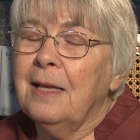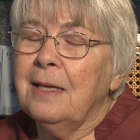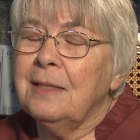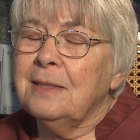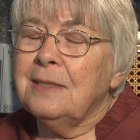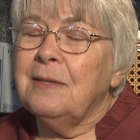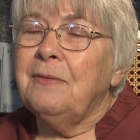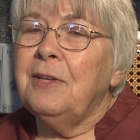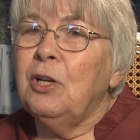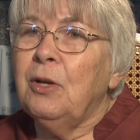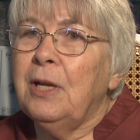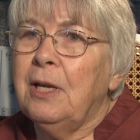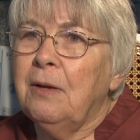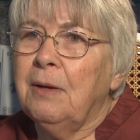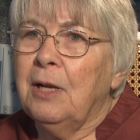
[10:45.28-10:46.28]
severe
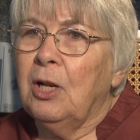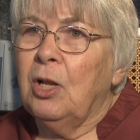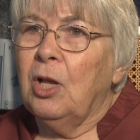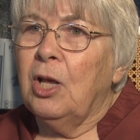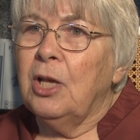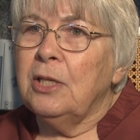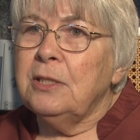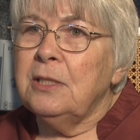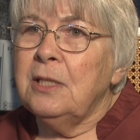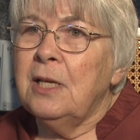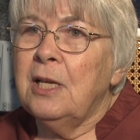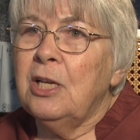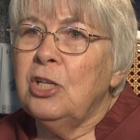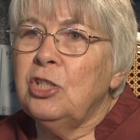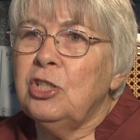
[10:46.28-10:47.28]
hearing loss.
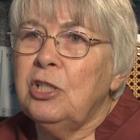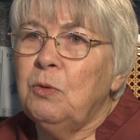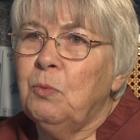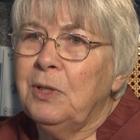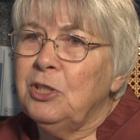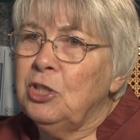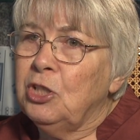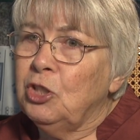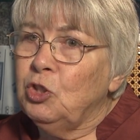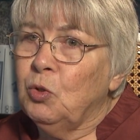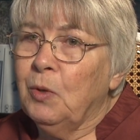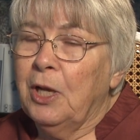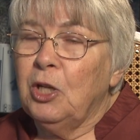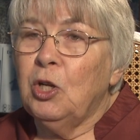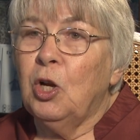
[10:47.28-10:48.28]
She wants to
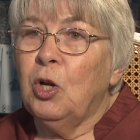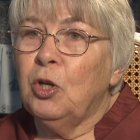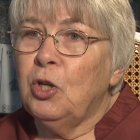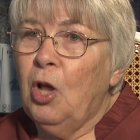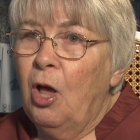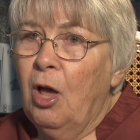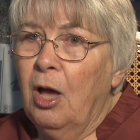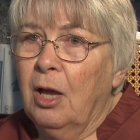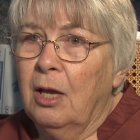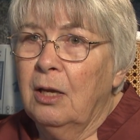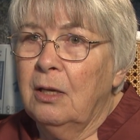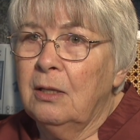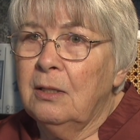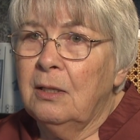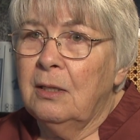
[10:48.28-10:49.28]
train her dog
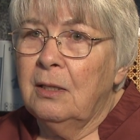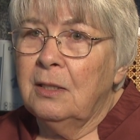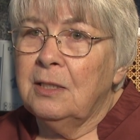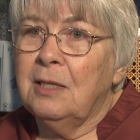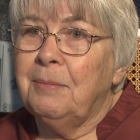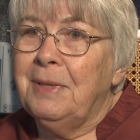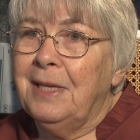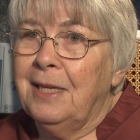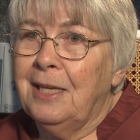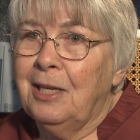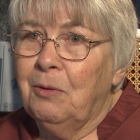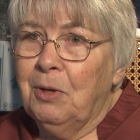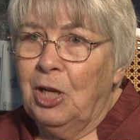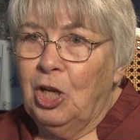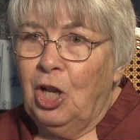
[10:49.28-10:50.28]
to be a
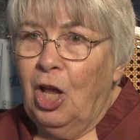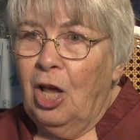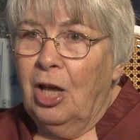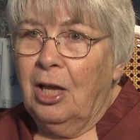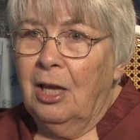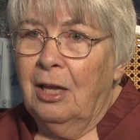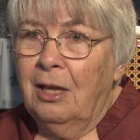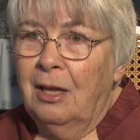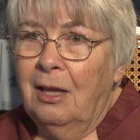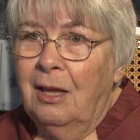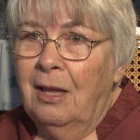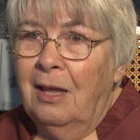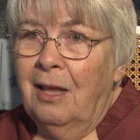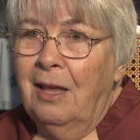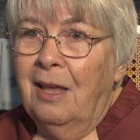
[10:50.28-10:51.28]
hearing dog.
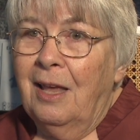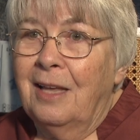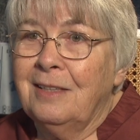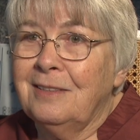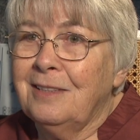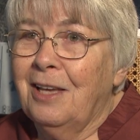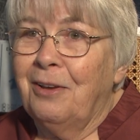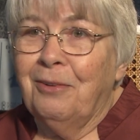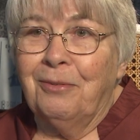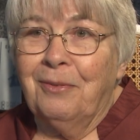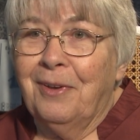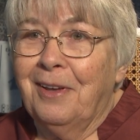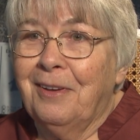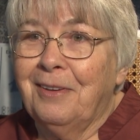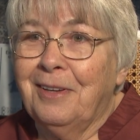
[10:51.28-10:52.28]
And so,
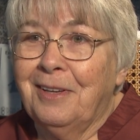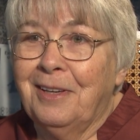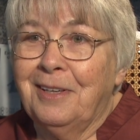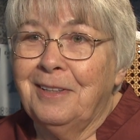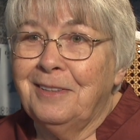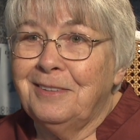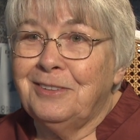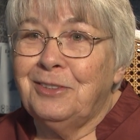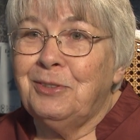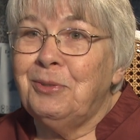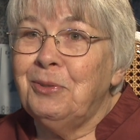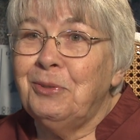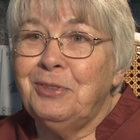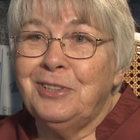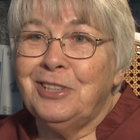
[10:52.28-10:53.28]

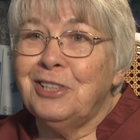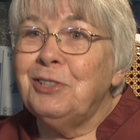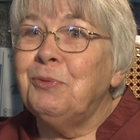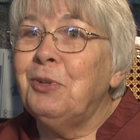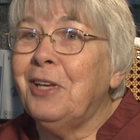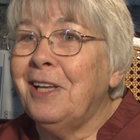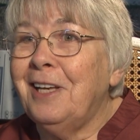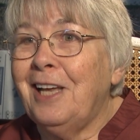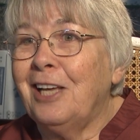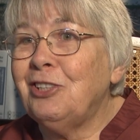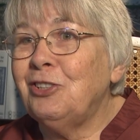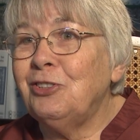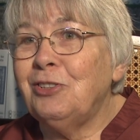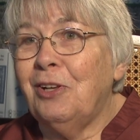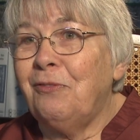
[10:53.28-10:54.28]
just through
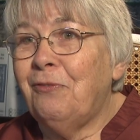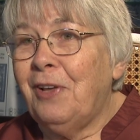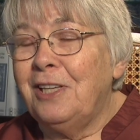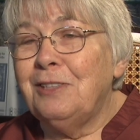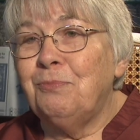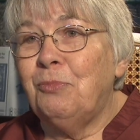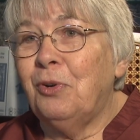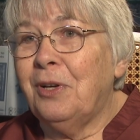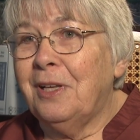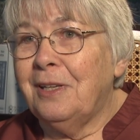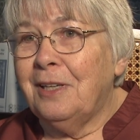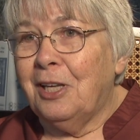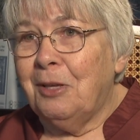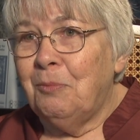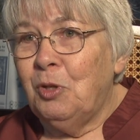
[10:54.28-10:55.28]
connections on Facebook and
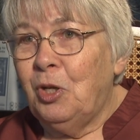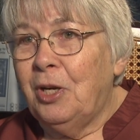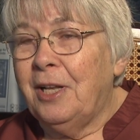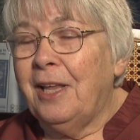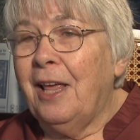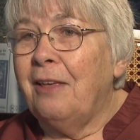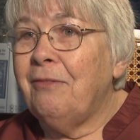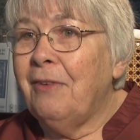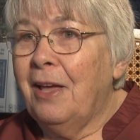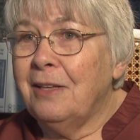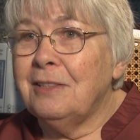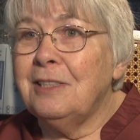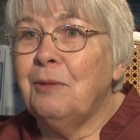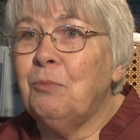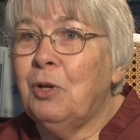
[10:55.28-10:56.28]
the community, I
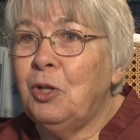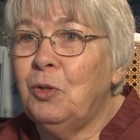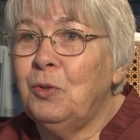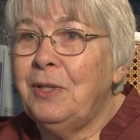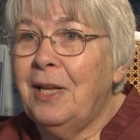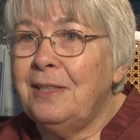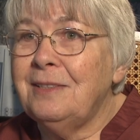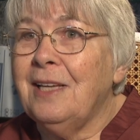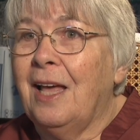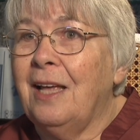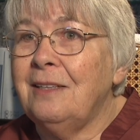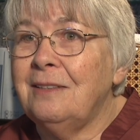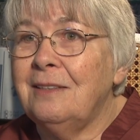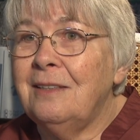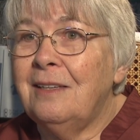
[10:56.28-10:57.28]
found someone who does
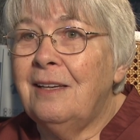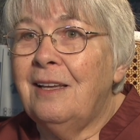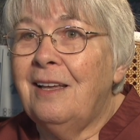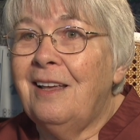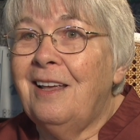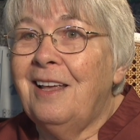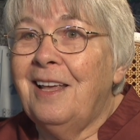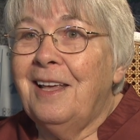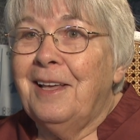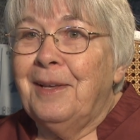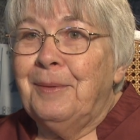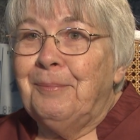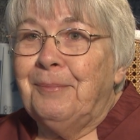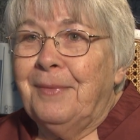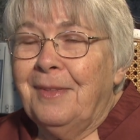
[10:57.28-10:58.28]
that.
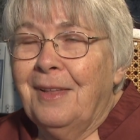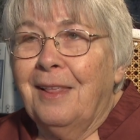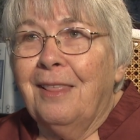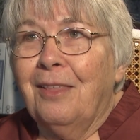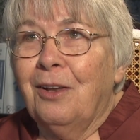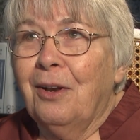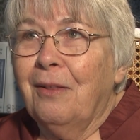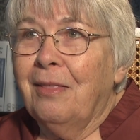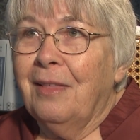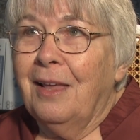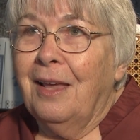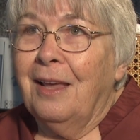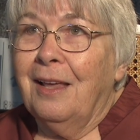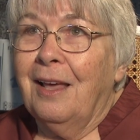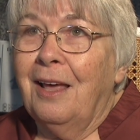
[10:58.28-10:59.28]
The other
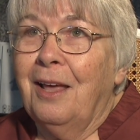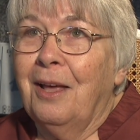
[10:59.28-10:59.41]
thing,